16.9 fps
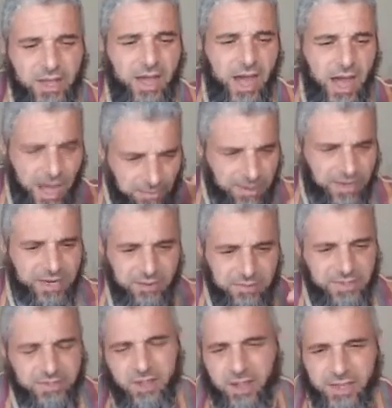I'm going to
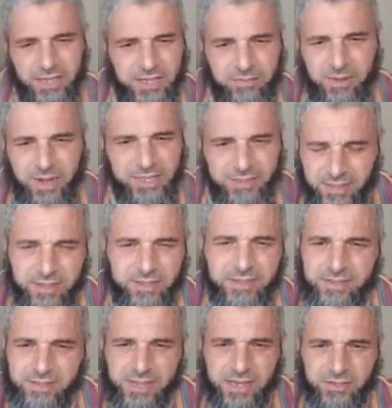be talking about it in
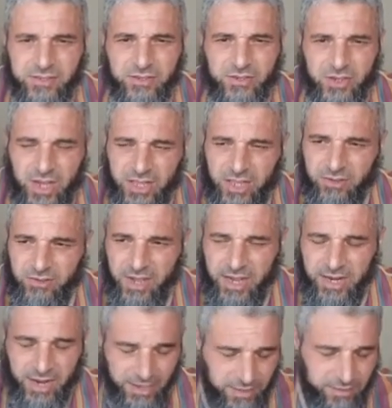this session, inshallah
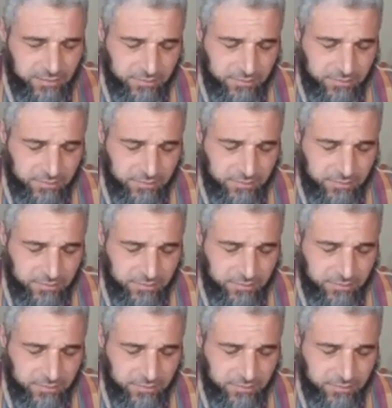ta'ala,